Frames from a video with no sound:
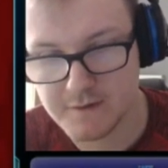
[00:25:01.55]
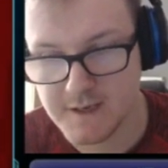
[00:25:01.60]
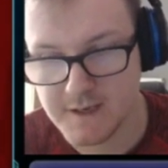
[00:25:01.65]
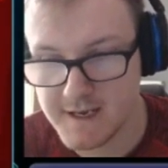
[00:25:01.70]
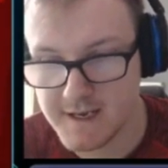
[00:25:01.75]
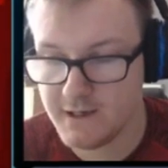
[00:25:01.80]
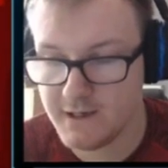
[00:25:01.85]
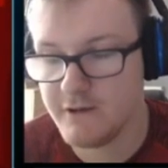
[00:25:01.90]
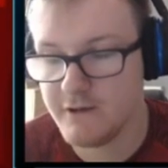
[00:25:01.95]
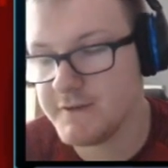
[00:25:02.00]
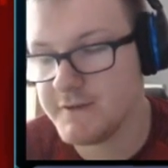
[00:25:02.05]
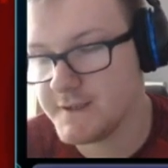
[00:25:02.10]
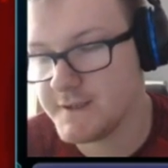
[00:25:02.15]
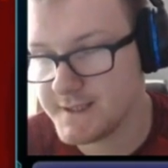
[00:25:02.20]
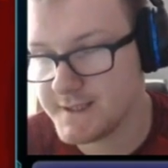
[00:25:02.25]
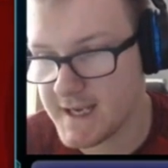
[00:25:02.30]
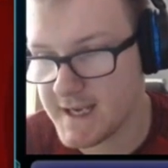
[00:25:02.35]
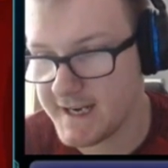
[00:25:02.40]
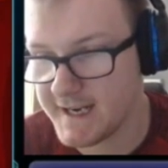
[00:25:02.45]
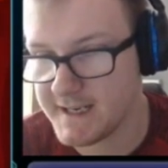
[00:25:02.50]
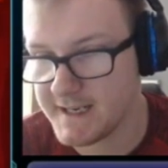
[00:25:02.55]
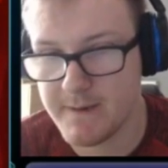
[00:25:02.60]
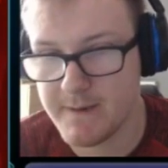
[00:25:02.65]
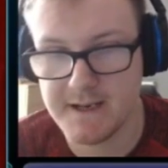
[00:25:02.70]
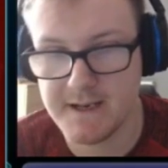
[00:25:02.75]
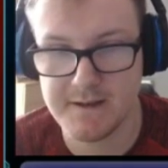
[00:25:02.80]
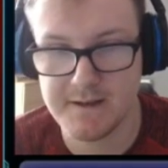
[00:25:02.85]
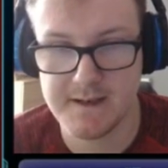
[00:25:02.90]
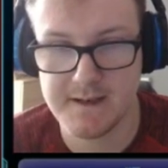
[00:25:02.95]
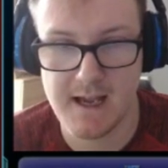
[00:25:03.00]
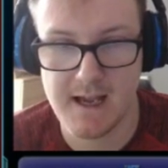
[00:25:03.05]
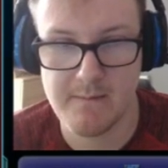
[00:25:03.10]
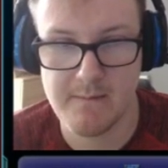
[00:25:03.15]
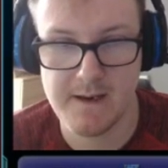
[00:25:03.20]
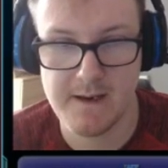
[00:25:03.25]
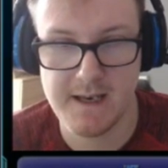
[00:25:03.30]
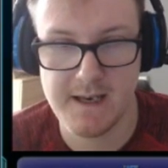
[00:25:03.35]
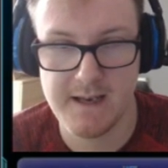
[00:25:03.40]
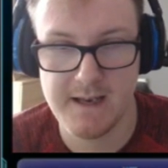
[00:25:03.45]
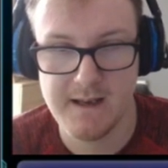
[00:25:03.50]
It loses attack based on how
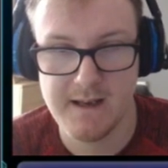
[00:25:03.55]
many